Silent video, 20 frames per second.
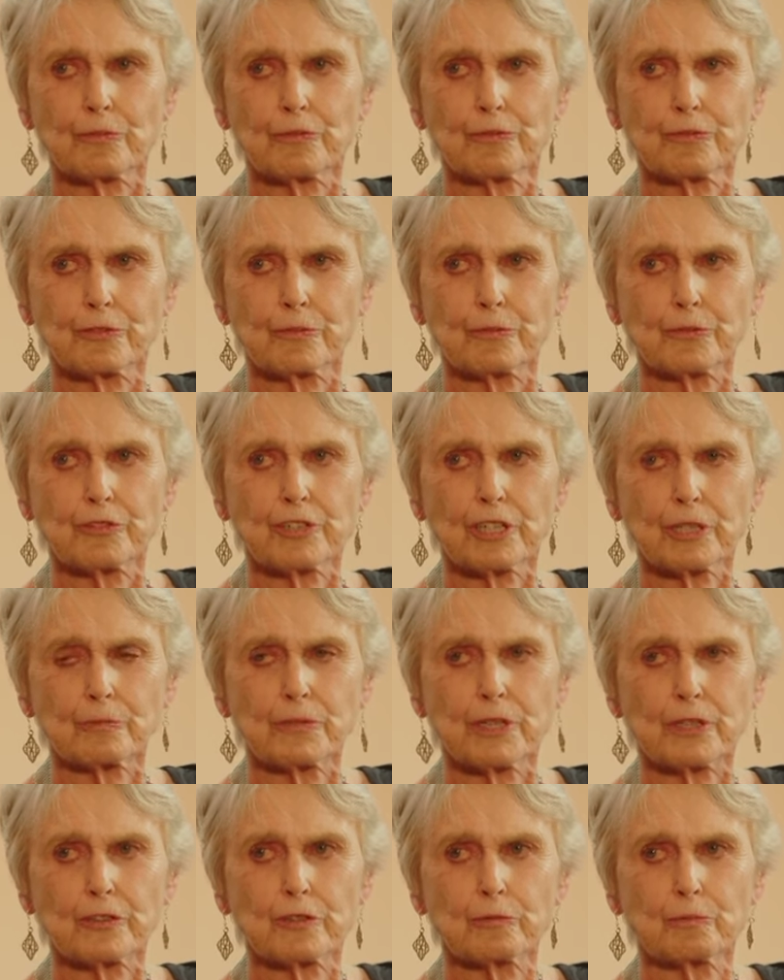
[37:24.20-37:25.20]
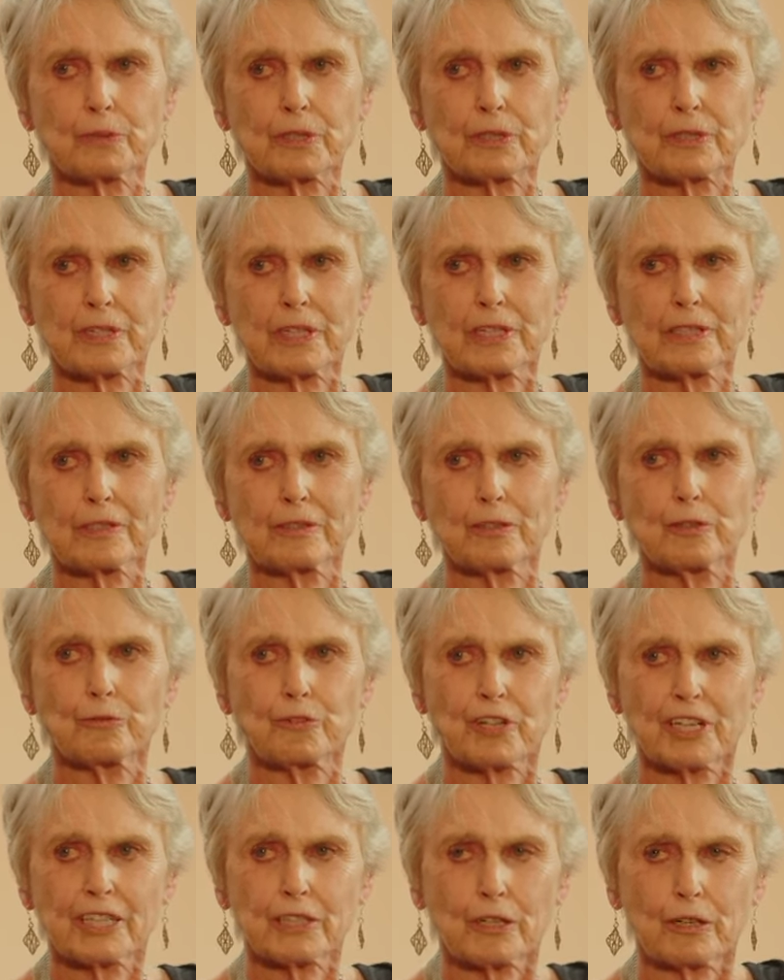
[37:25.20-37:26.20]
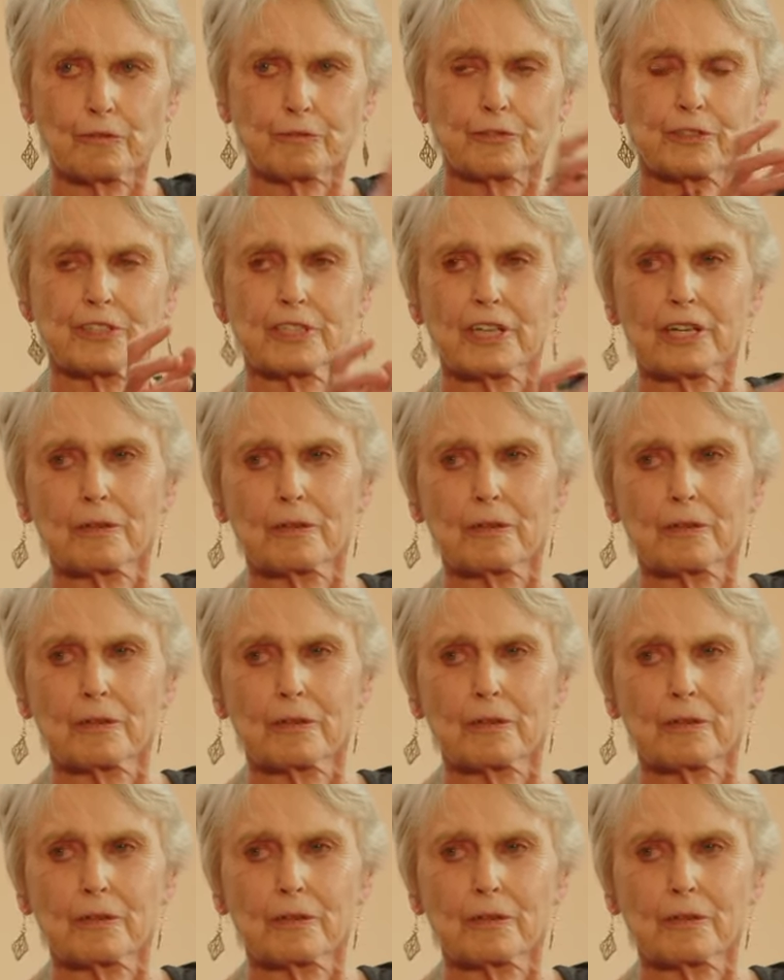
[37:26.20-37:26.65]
from Greek myth, but then you take off and